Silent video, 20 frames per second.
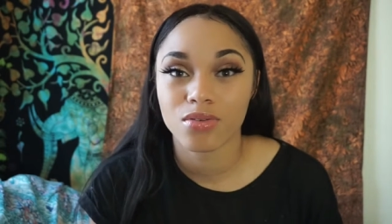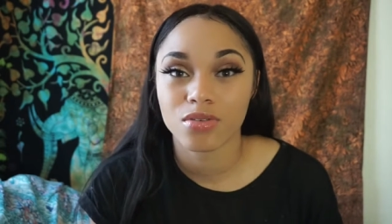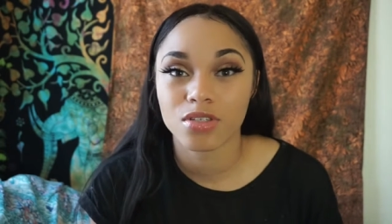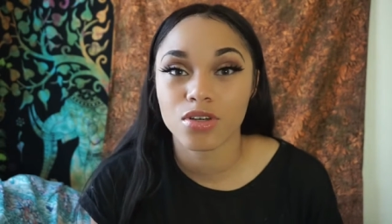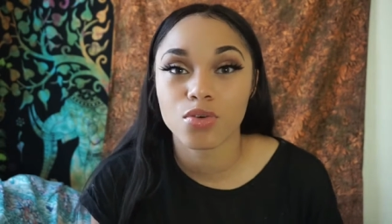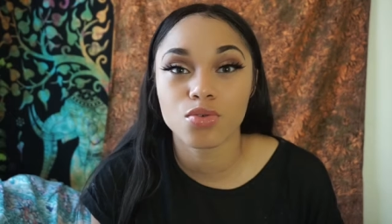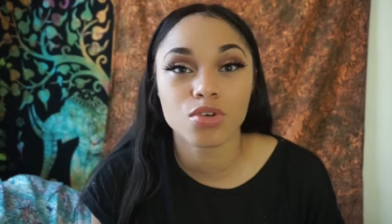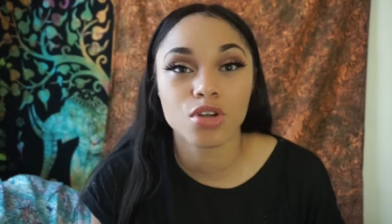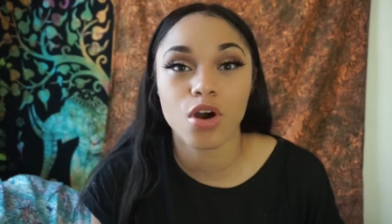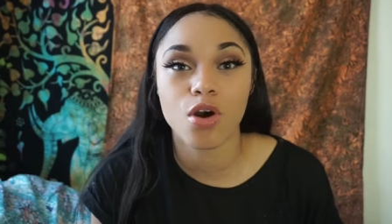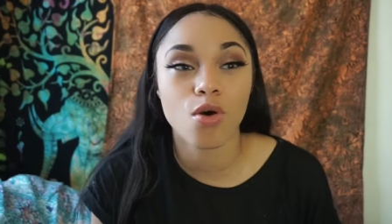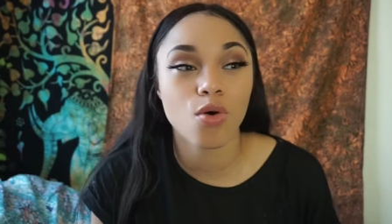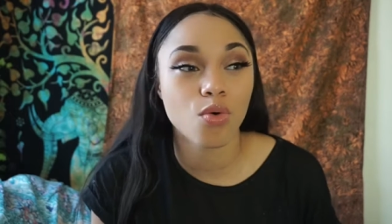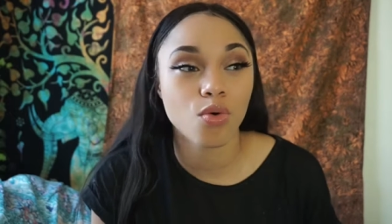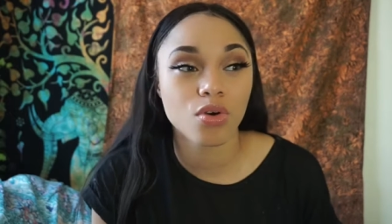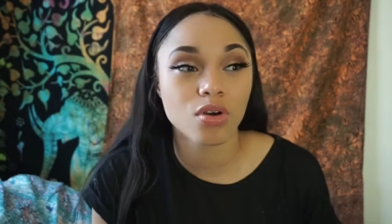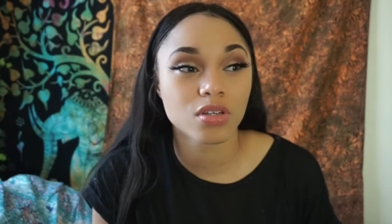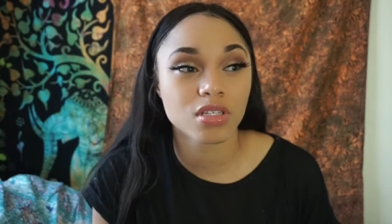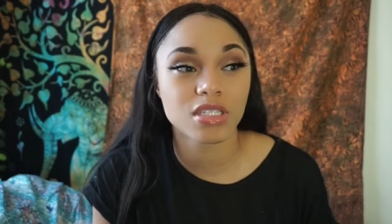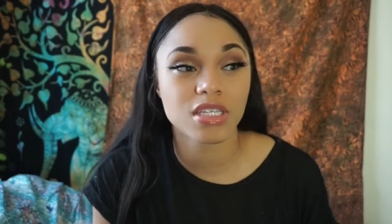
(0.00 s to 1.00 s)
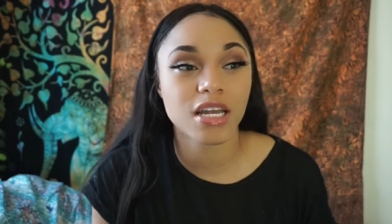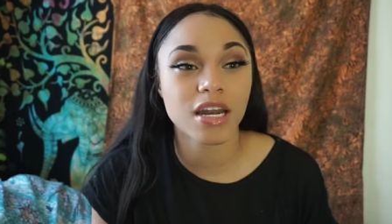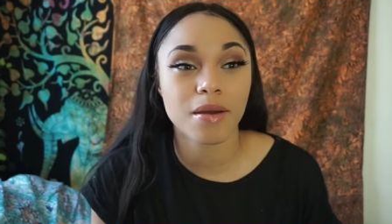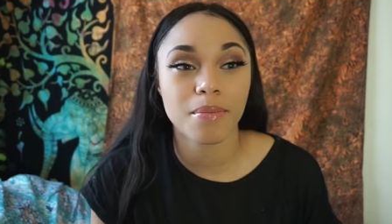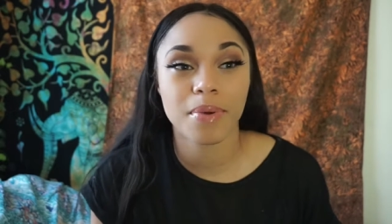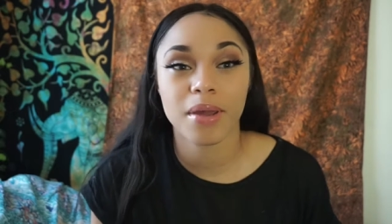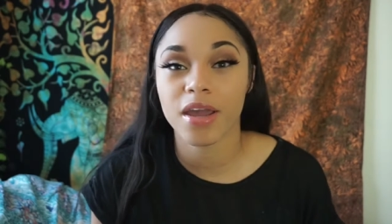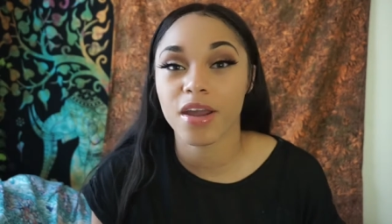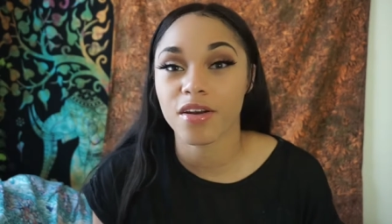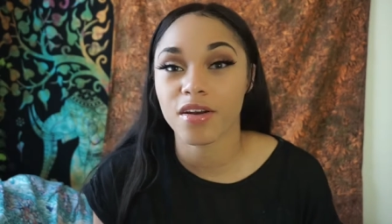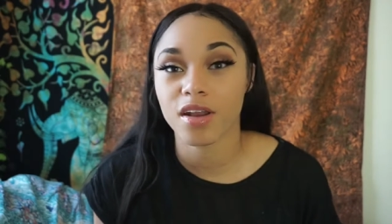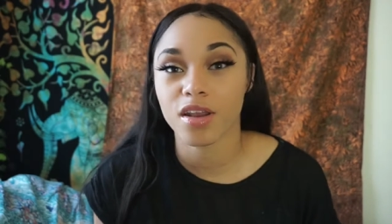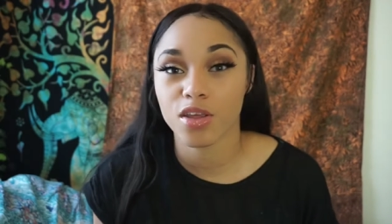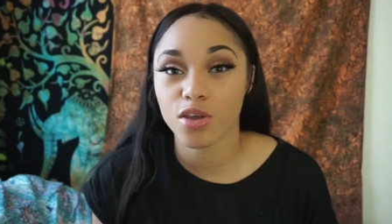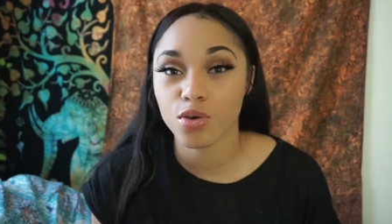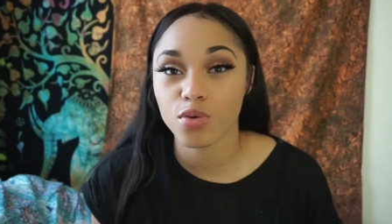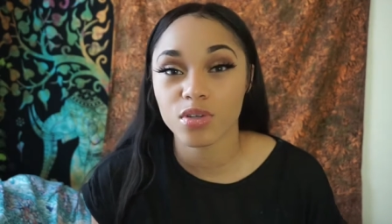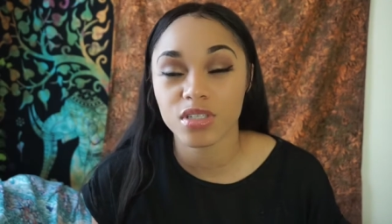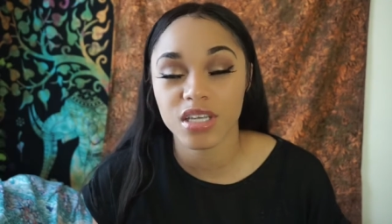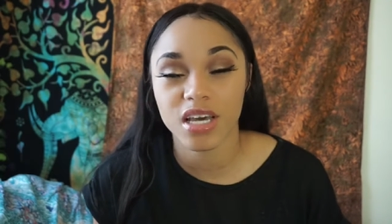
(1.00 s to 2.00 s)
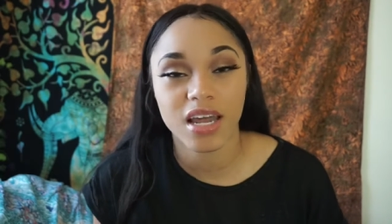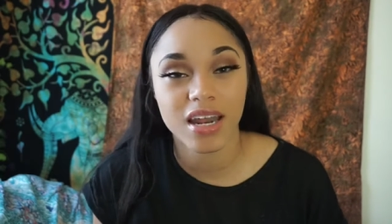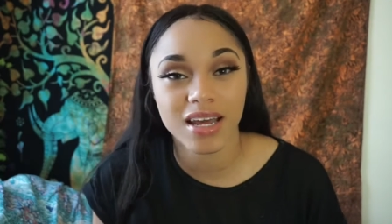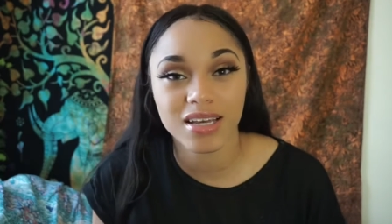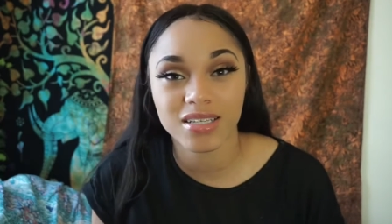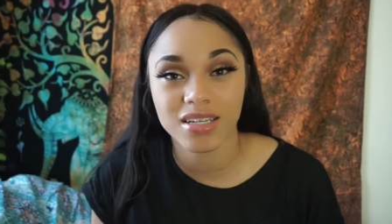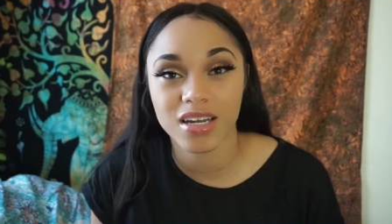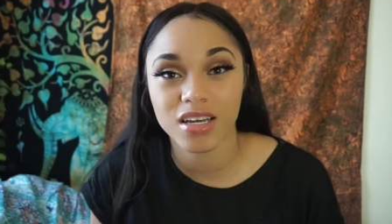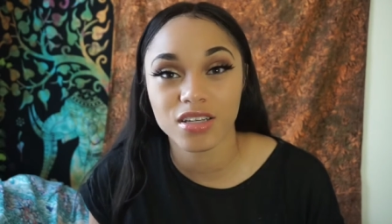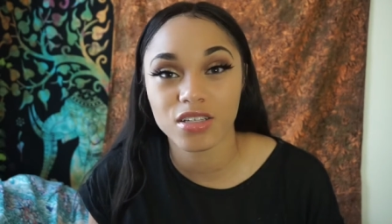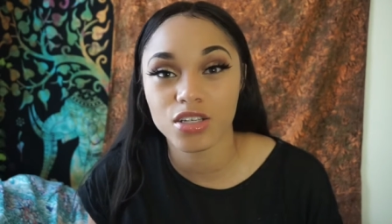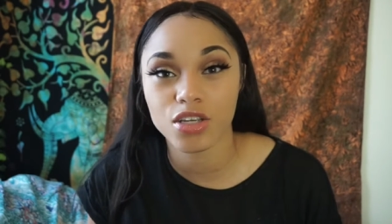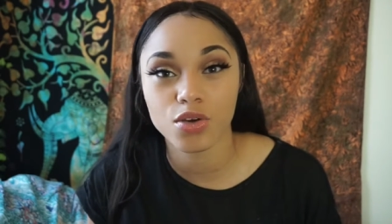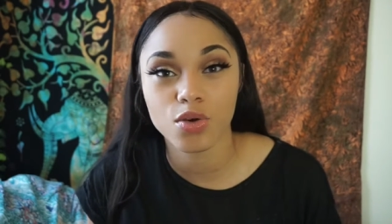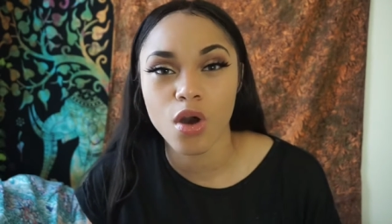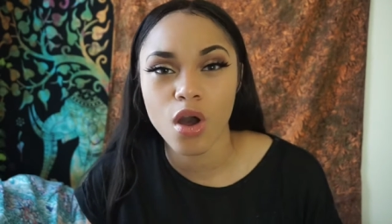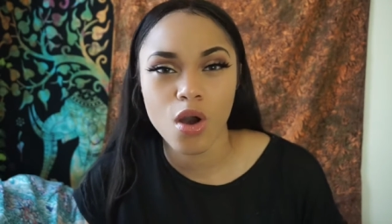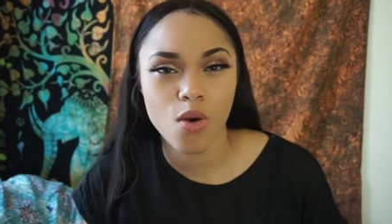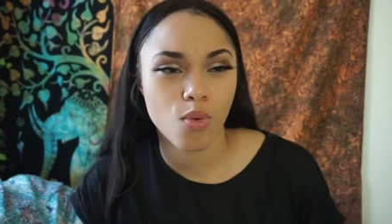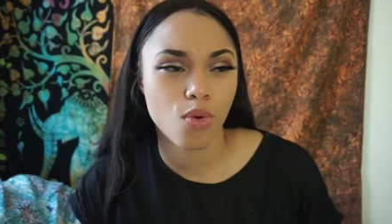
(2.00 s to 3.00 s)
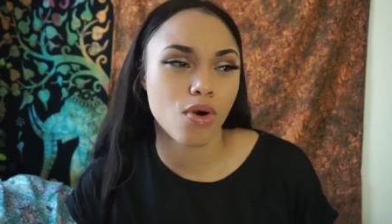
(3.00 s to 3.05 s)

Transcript: So don't sit up here and use that as an excuse.